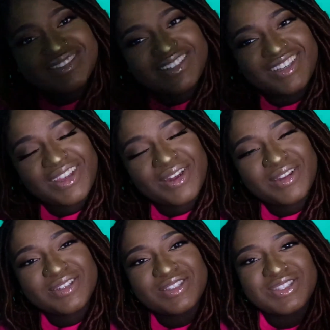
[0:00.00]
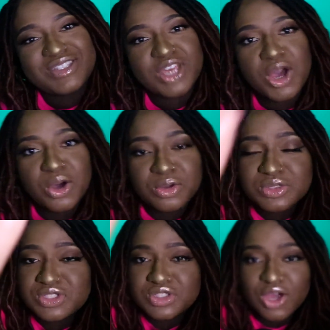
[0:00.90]
hair is
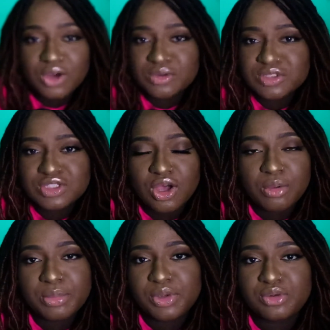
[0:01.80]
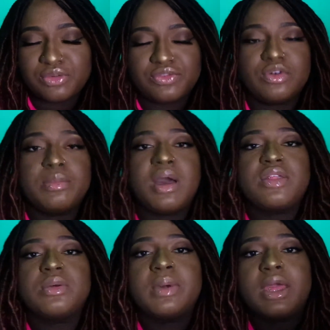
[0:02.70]
so beautiful, by
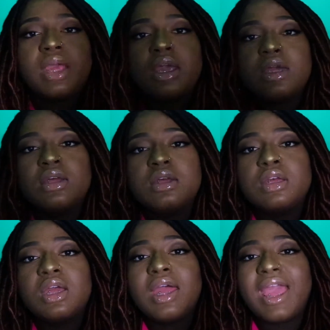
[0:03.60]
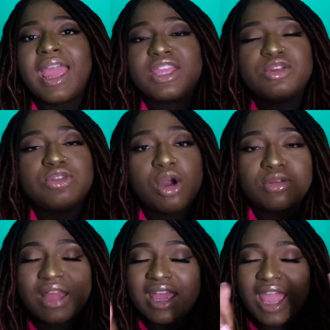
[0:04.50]
the way, and you
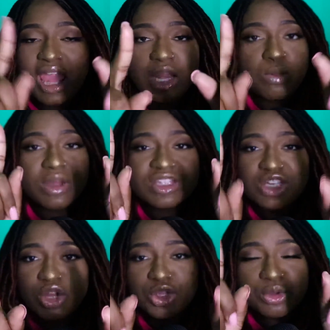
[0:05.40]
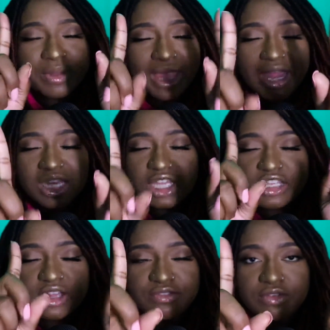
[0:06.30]
don't let anyone tell you any
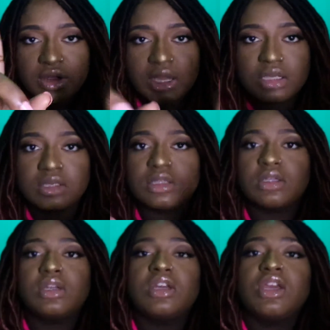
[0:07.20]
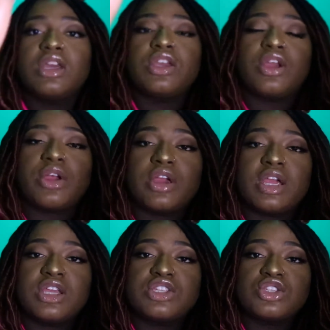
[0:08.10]
different. Your hair
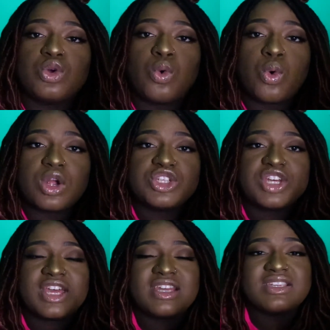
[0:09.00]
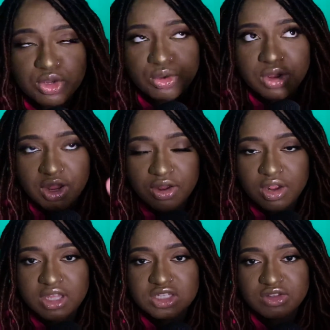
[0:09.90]
is gorgeous. Your
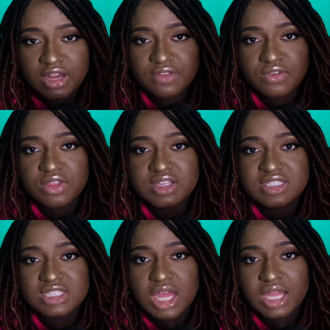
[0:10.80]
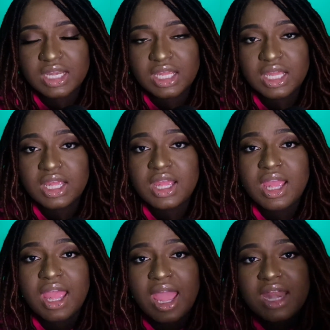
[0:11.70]
hair is created for the sun,
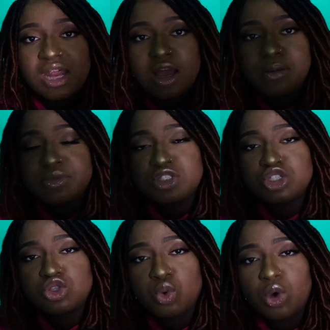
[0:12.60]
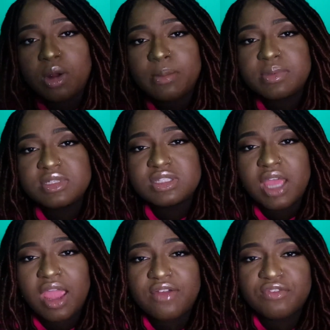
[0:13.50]
and it absorbs
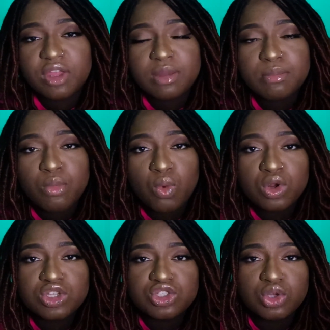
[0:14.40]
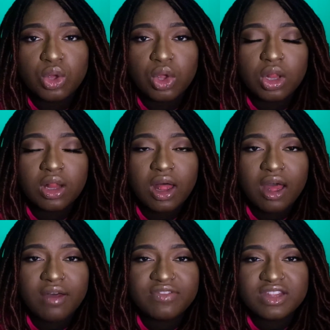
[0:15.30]
every morsel
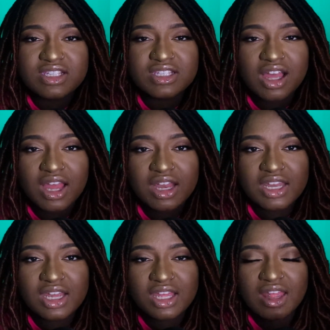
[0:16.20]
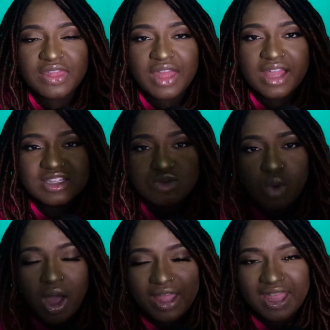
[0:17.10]
of the sun. That's
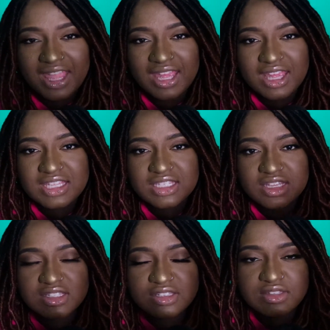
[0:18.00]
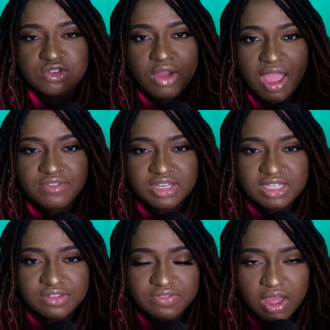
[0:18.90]
why it is gravity
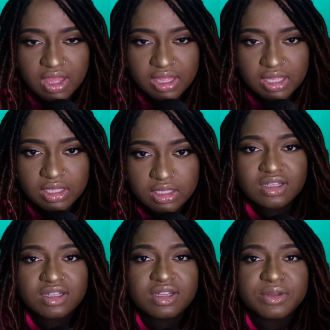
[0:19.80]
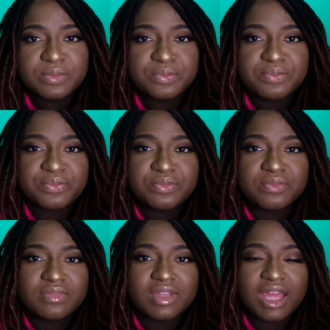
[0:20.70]
defying.
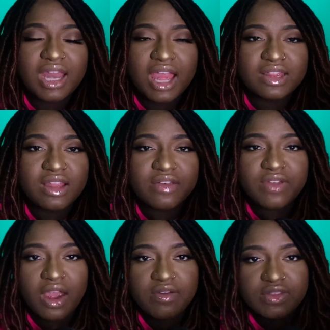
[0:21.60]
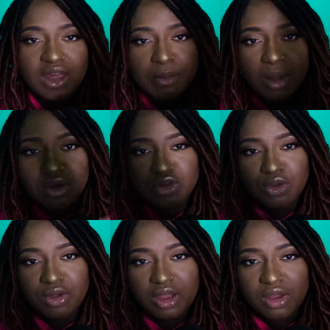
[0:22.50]
And I love everything about
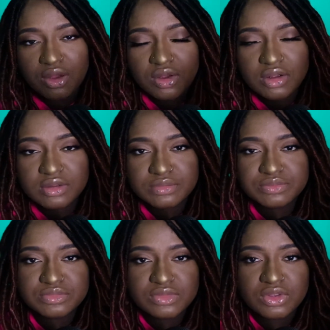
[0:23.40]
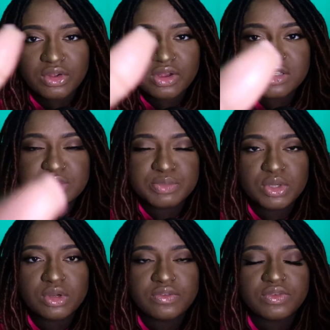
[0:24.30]
your hair. Your hair is
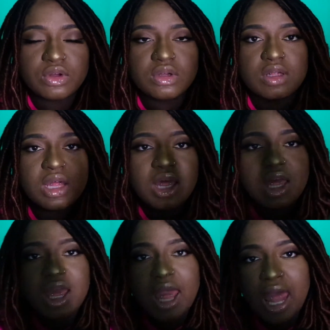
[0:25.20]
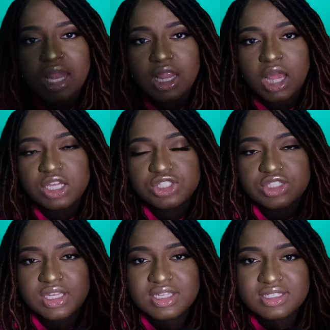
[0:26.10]
beautiful and
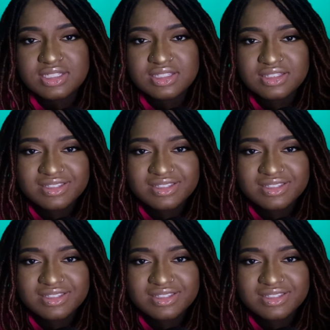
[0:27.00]
luscious,